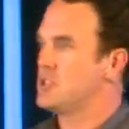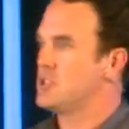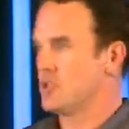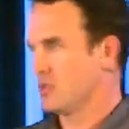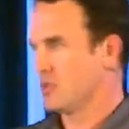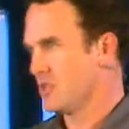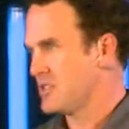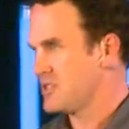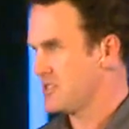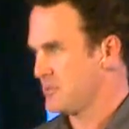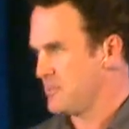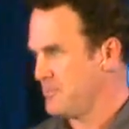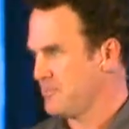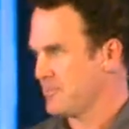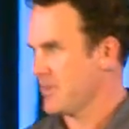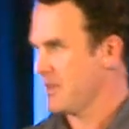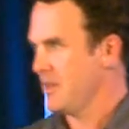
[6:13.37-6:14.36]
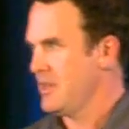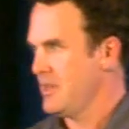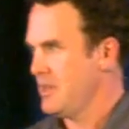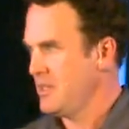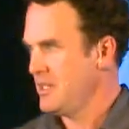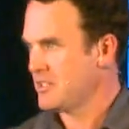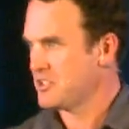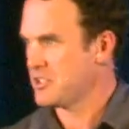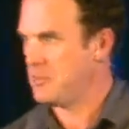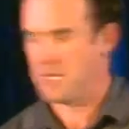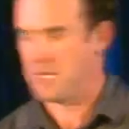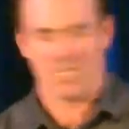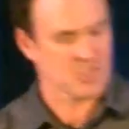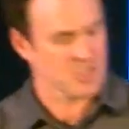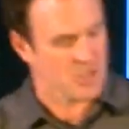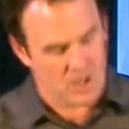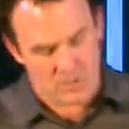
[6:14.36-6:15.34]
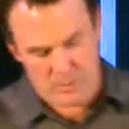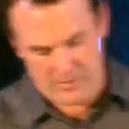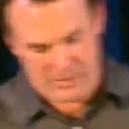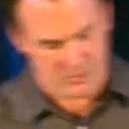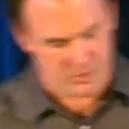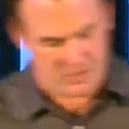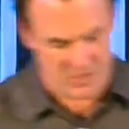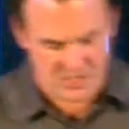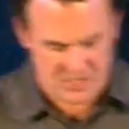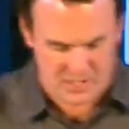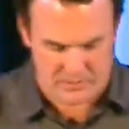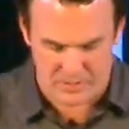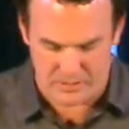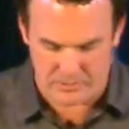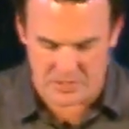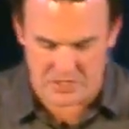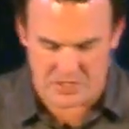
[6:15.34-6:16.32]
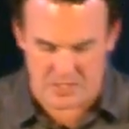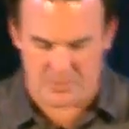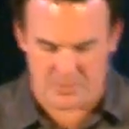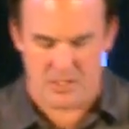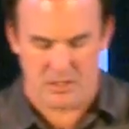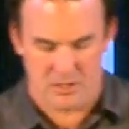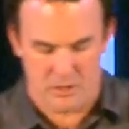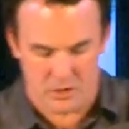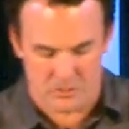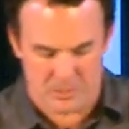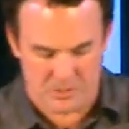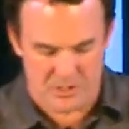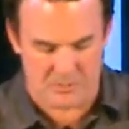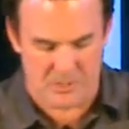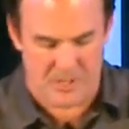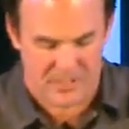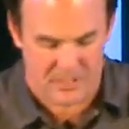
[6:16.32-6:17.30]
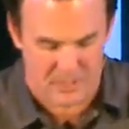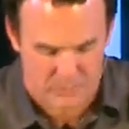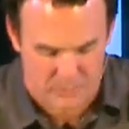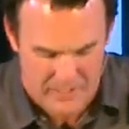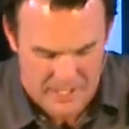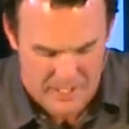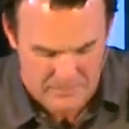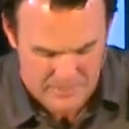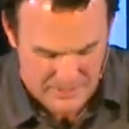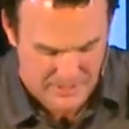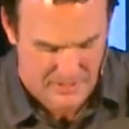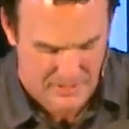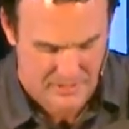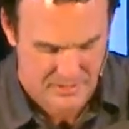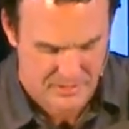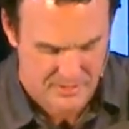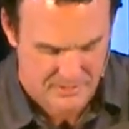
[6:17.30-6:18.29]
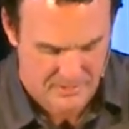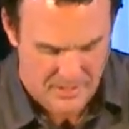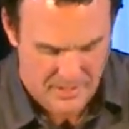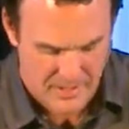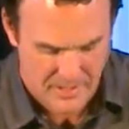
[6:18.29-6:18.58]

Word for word: Majoris. It's the biggest star we've ever discovered. Let me just give you a little perspective on how big it is.